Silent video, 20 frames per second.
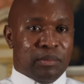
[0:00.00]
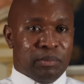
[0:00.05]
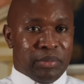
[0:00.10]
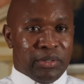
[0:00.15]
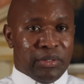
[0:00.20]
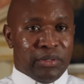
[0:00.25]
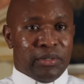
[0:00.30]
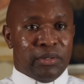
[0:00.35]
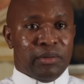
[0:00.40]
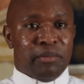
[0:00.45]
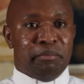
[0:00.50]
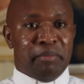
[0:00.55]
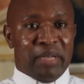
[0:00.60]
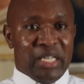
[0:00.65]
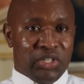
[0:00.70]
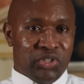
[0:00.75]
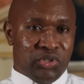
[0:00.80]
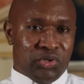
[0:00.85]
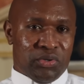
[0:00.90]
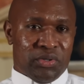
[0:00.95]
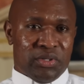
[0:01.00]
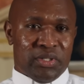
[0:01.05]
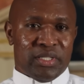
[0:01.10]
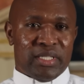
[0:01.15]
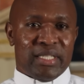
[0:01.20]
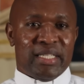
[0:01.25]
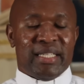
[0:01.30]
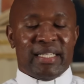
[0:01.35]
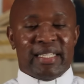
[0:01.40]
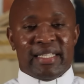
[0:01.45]
Paul mentions
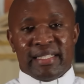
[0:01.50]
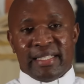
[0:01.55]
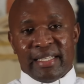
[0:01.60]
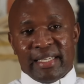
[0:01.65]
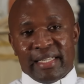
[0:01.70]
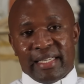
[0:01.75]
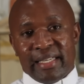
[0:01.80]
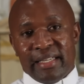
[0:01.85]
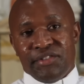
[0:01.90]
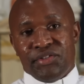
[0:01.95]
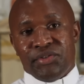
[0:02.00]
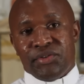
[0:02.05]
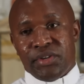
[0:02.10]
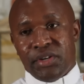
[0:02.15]
in the second